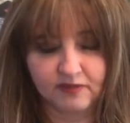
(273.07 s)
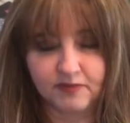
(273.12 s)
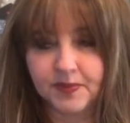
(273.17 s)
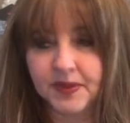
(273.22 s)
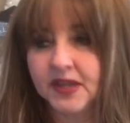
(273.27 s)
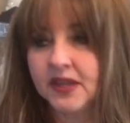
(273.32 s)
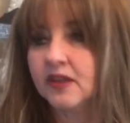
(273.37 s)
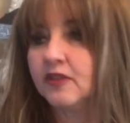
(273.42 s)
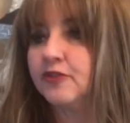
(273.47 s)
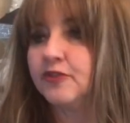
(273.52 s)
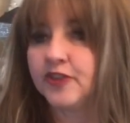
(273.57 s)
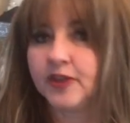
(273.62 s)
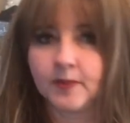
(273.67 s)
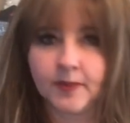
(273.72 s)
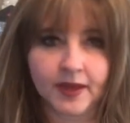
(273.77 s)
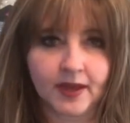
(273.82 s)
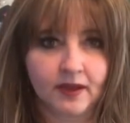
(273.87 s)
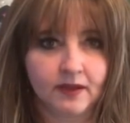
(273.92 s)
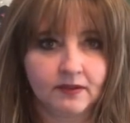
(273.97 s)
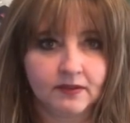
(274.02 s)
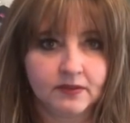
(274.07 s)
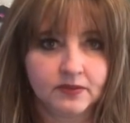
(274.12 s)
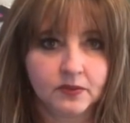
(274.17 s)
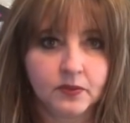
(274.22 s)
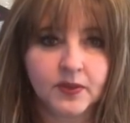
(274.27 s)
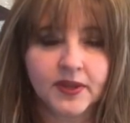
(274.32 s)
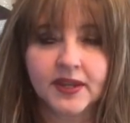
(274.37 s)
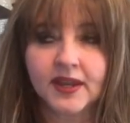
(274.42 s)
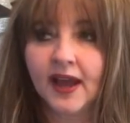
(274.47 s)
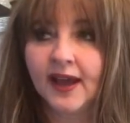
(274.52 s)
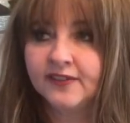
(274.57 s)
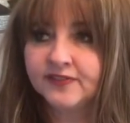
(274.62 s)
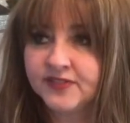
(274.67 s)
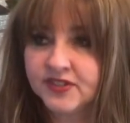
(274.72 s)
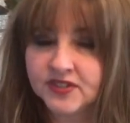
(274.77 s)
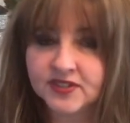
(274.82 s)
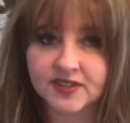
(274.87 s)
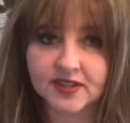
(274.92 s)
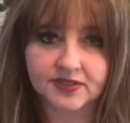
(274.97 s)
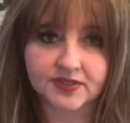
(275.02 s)
being a female. We have
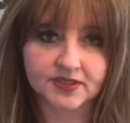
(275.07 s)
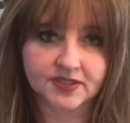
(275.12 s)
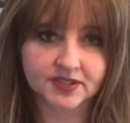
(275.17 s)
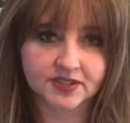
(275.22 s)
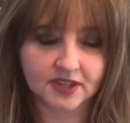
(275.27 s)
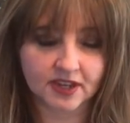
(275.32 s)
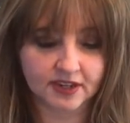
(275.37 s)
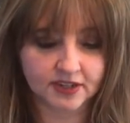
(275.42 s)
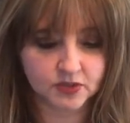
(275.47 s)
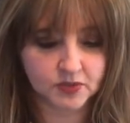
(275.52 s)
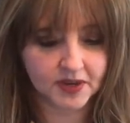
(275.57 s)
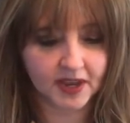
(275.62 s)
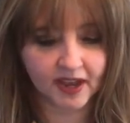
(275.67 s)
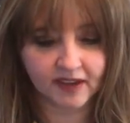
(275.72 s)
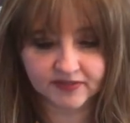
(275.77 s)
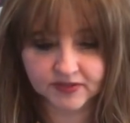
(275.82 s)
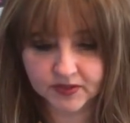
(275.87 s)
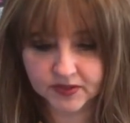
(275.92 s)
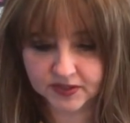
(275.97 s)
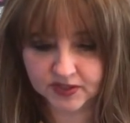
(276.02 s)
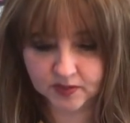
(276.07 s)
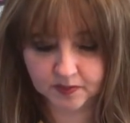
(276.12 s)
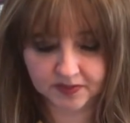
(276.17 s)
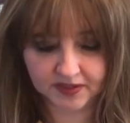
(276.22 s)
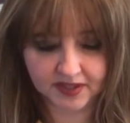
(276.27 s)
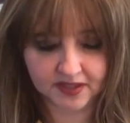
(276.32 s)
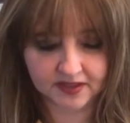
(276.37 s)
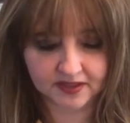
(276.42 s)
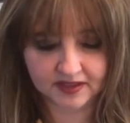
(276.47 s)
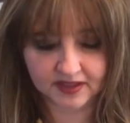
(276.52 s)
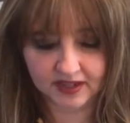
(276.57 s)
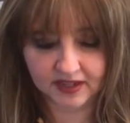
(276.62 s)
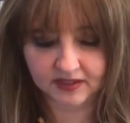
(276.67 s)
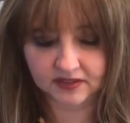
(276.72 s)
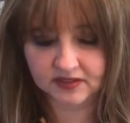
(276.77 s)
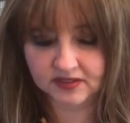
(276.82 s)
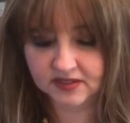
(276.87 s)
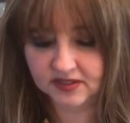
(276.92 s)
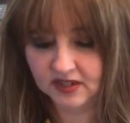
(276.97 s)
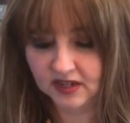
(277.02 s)
to set the stage. We have to explain
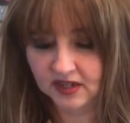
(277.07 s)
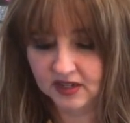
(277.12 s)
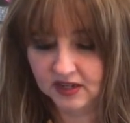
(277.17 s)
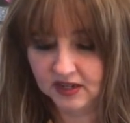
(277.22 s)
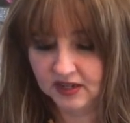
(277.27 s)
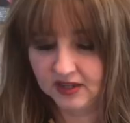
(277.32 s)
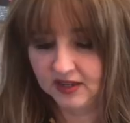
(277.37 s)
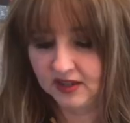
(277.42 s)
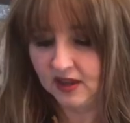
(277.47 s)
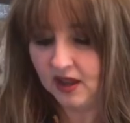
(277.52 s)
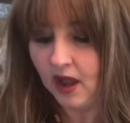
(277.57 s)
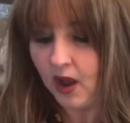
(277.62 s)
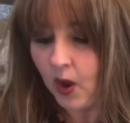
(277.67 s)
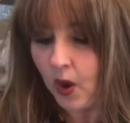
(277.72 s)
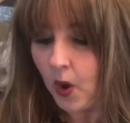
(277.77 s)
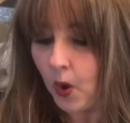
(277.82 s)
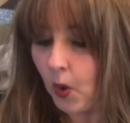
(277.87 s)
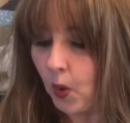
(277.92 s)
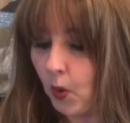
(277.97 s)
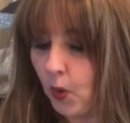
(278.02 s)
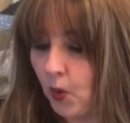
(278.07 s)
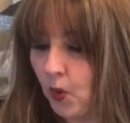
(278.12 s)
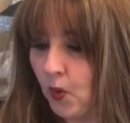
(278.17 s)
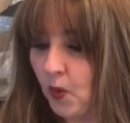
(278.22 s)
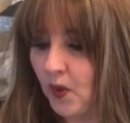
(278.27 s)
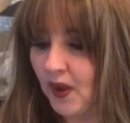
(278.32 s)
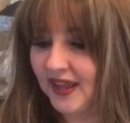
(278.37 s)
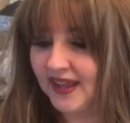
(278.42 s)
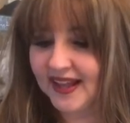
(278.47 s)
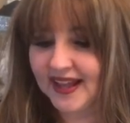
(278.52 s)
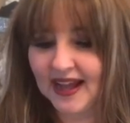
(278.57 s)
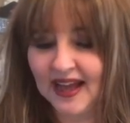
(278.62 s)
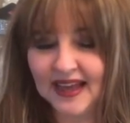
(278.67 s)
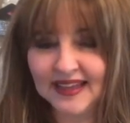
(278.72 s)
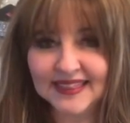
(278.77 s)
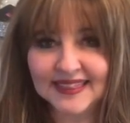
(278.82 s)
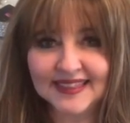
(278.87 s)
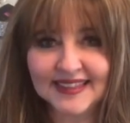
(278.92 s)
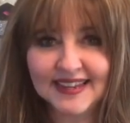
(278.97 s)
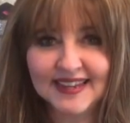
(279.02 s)
things. Oh, I
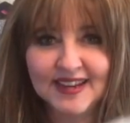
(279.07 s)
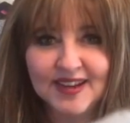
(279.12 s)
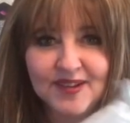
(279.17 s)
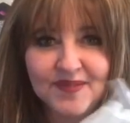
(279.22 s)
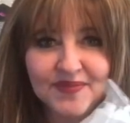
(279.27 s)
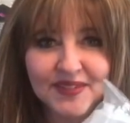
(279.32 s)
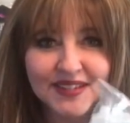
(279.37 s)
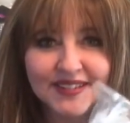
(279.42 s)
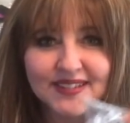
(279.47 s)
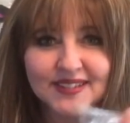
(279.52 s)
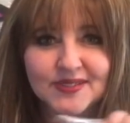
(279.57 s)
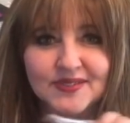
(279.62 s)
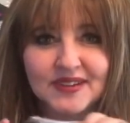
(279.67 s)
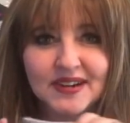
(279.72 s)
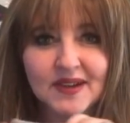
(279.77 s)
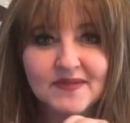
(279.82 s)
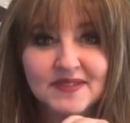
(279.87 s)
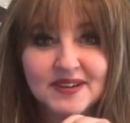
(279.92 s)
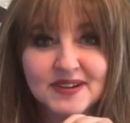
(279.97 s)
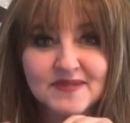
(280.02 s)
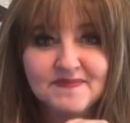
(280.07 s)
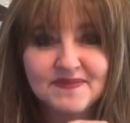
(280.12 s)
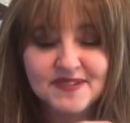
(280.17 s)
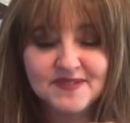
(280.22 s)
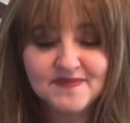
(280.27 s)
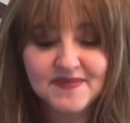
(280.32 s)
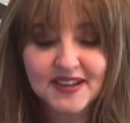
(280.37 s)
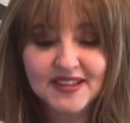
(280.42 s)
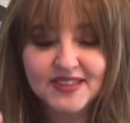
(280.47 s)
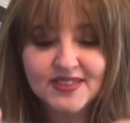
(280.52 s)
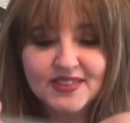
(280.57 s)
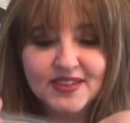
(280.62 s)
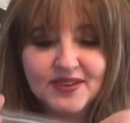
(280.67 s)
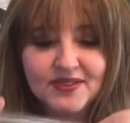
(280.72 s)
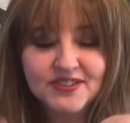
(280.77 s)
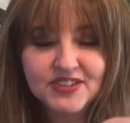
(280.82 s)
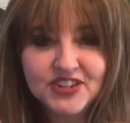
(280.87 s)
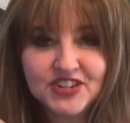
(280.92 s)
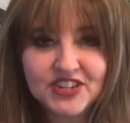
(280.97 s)
got them! This is what I'm gonna